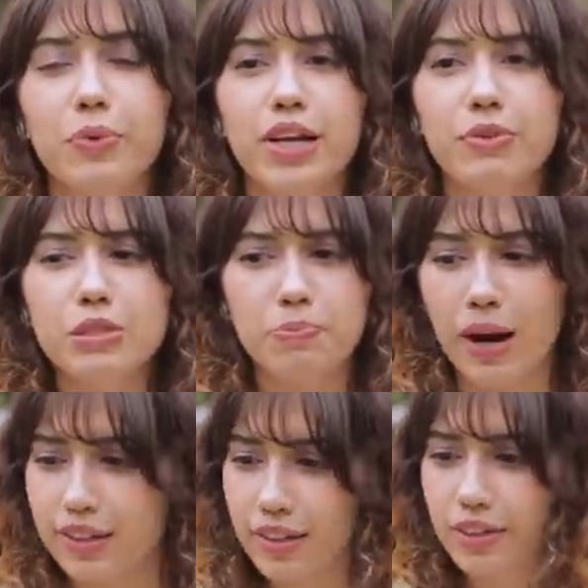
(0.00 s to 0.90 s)
when I was
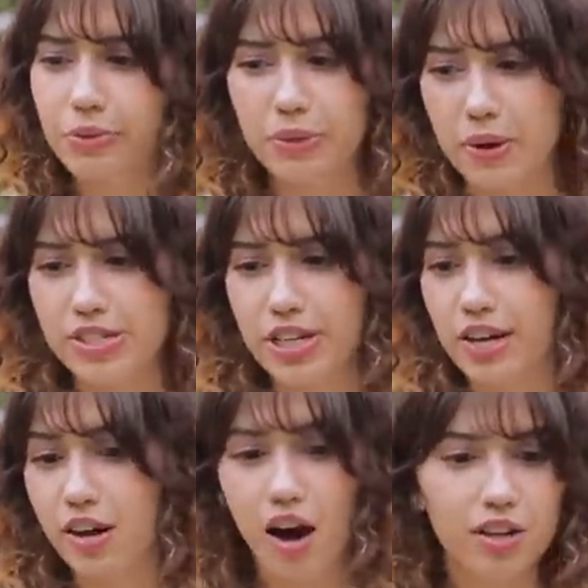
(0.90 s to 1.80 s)
practically rewatching
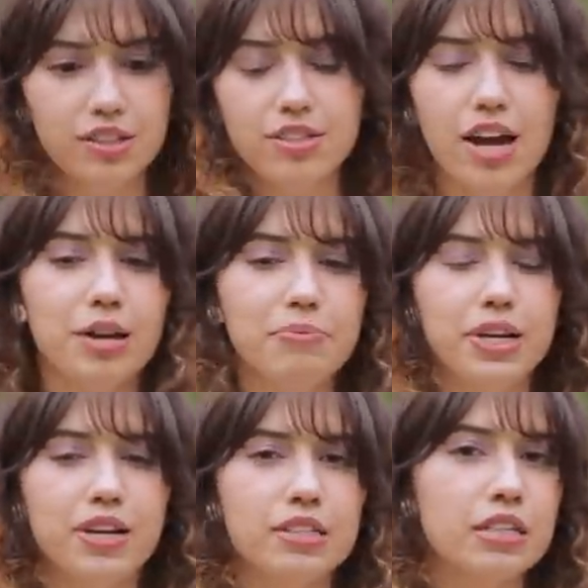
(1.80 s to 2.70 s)
it all the time
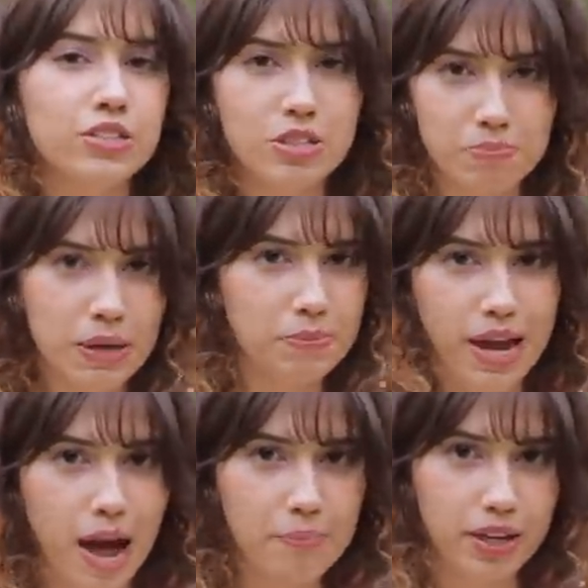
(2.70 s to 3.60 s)
because it just made me
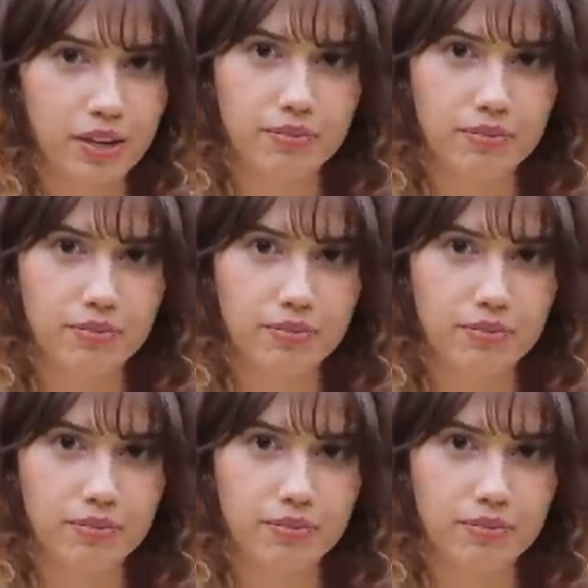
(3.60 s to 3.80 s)
happy.